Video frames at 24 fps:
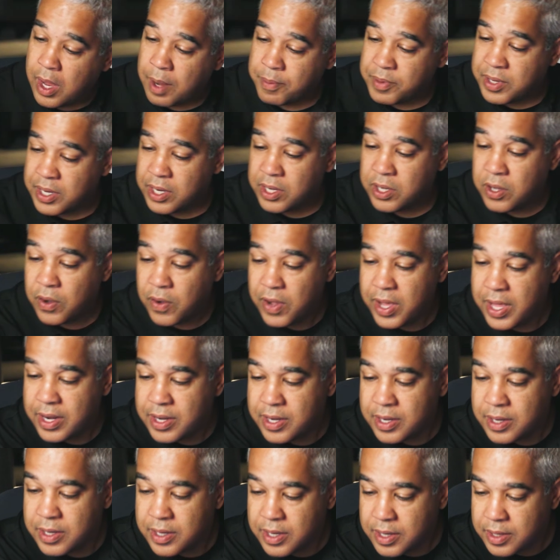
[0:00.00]
I'm going to go ahead
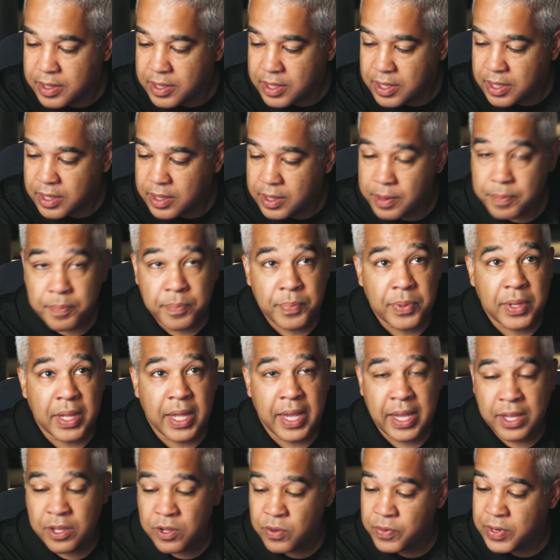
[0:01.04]
and
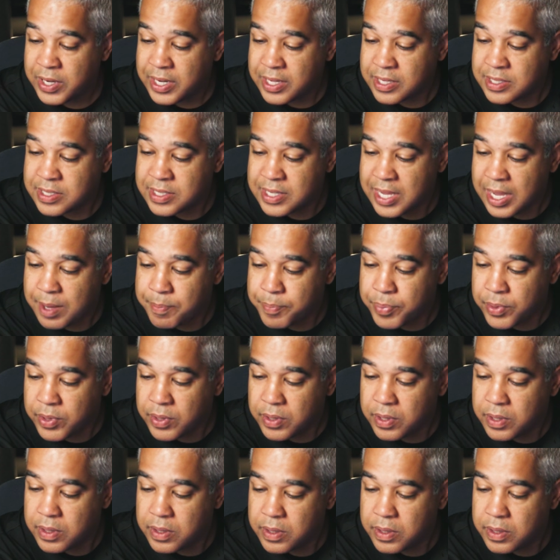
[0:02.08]
play you an example.